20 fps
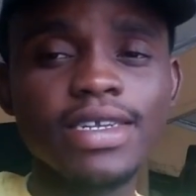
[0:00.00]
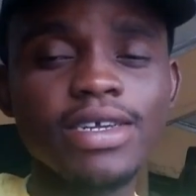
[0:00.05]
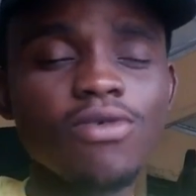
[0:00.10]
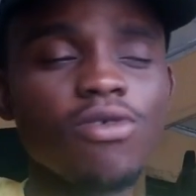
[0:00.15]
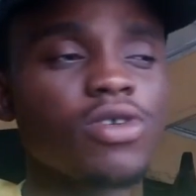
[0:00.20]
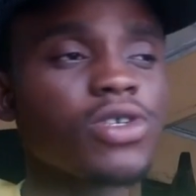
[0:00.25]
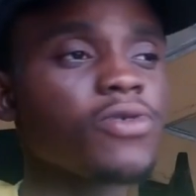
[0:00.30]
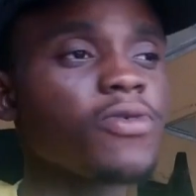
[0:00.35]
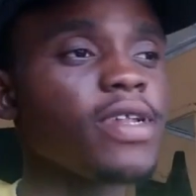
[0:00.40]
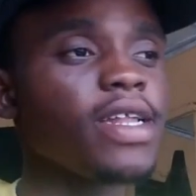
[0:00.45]
He
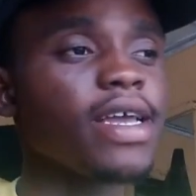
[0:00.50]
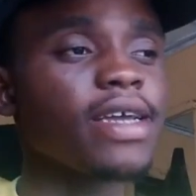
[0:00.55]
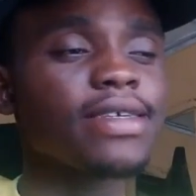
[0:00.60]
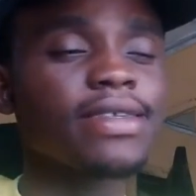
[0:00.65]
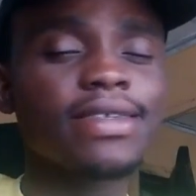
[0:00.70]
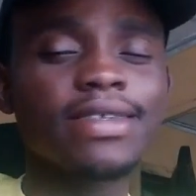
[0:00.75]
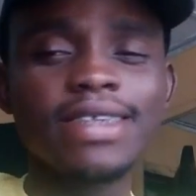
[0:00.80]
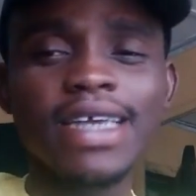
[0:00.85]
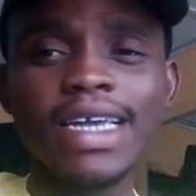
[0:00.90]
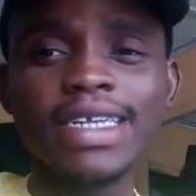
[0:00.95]
was really
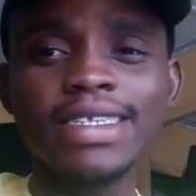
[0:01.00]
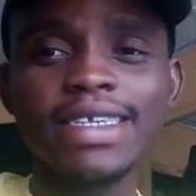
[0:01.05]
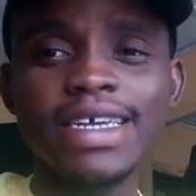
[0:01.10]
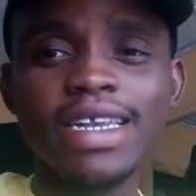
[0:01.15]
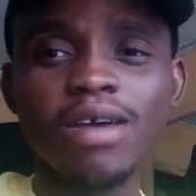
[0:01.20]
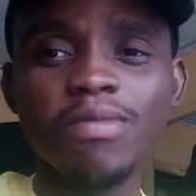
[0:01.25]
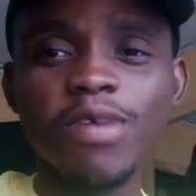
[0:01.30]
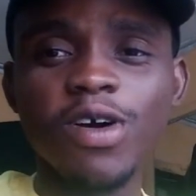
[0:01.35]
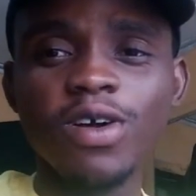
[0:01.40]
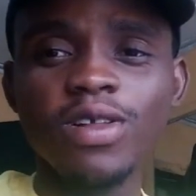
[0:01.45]
excited
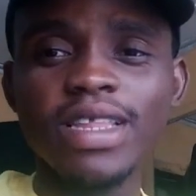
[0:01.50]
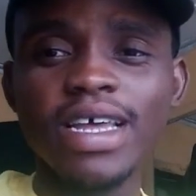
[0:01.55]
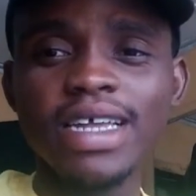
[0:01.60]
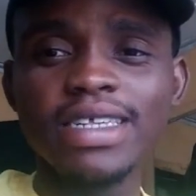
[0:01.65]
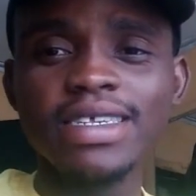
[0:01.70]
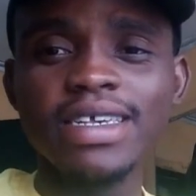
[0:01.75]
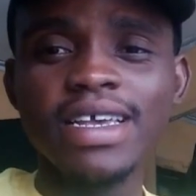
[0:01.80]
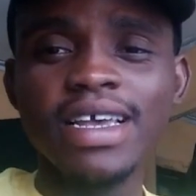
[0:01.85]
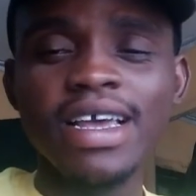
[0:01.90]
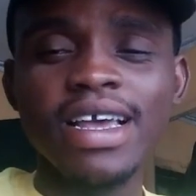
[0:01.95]
about
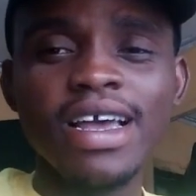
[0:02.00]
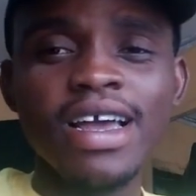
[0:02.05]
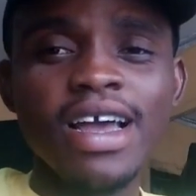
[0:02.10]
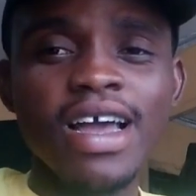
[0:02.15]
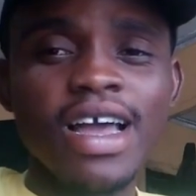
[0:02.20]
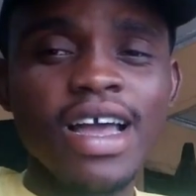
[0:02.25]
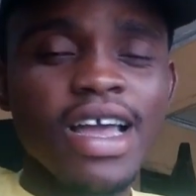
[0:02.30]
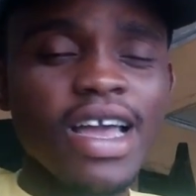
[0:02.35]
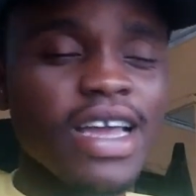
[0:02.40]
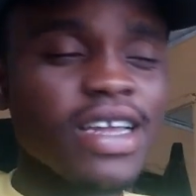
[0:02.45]
that,
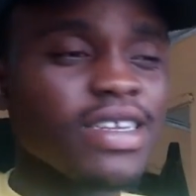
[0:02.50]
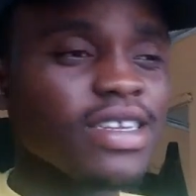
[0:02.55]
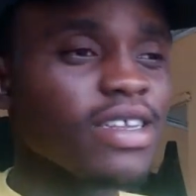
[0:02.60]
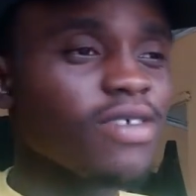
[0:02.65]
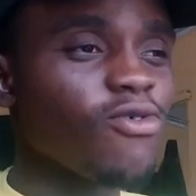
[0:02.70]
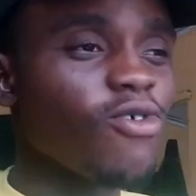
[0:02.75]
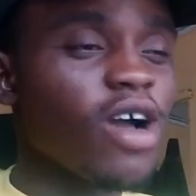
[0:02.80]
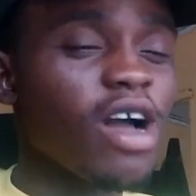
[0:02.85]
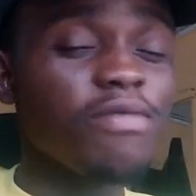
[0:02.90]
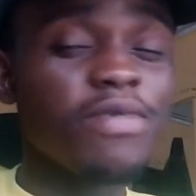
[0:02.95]
and
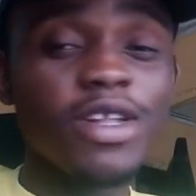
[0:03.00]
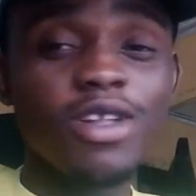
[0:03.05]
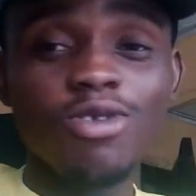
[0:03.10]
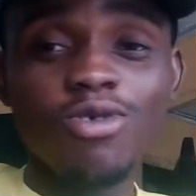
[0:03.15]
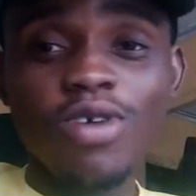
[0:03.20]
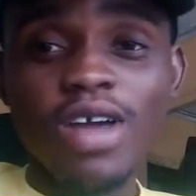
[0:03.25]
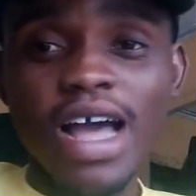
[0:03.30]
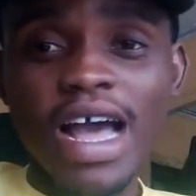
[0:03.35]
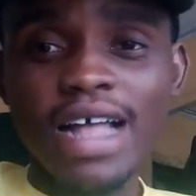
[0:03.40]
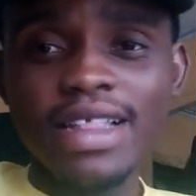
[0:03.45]
we'll have a
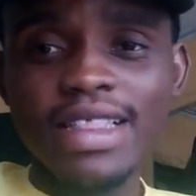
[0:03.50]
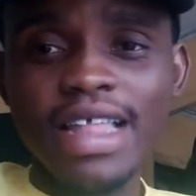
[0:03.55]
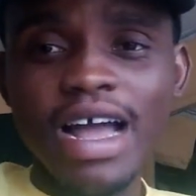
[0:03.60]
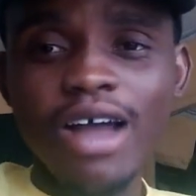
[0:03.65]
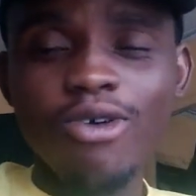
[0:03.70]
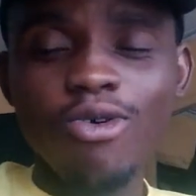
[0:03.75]
look at that